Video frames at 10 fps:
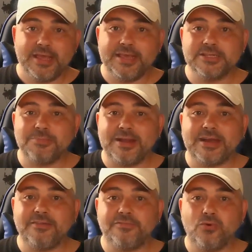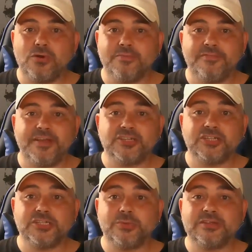He has made a full
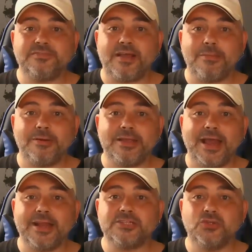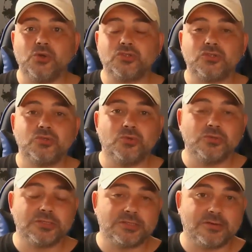confession to his family and has not
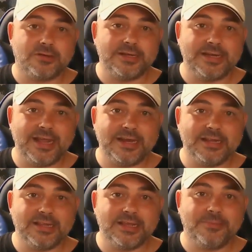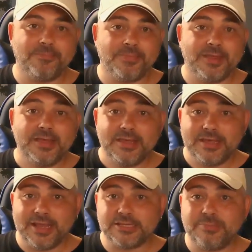sought to hide anything.
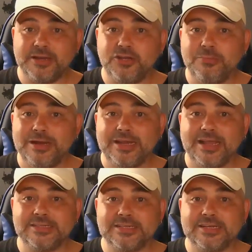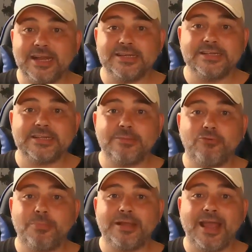He has been humiliated and is a
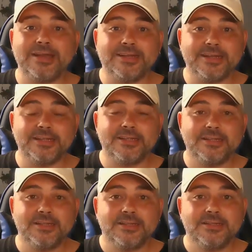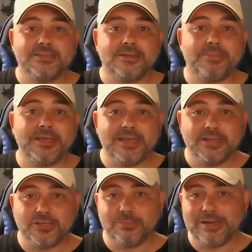proper candidate to be
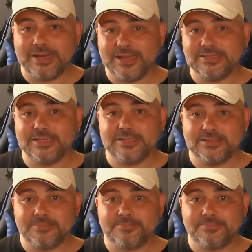humiliated.